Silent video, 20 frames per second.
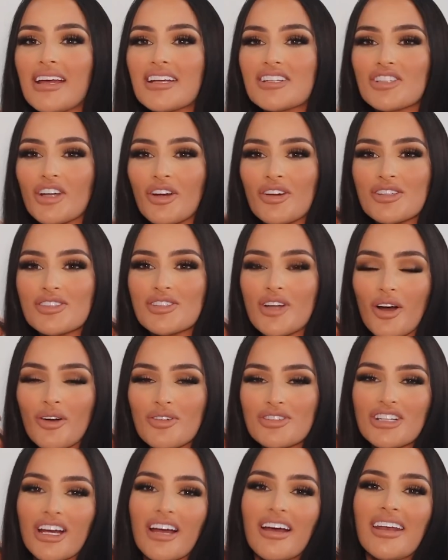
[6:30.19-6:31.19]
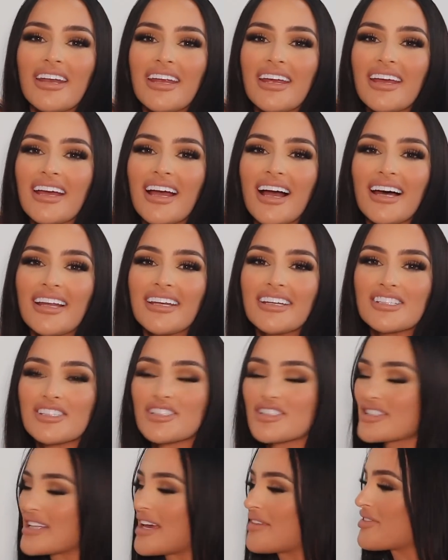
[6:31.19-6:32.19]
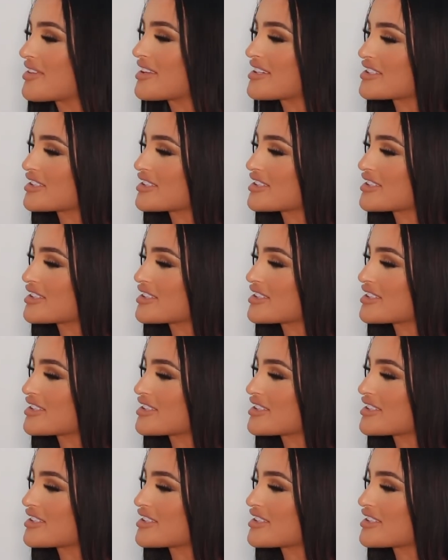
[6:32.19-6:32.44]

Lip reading: It shows the whole journey and just everything,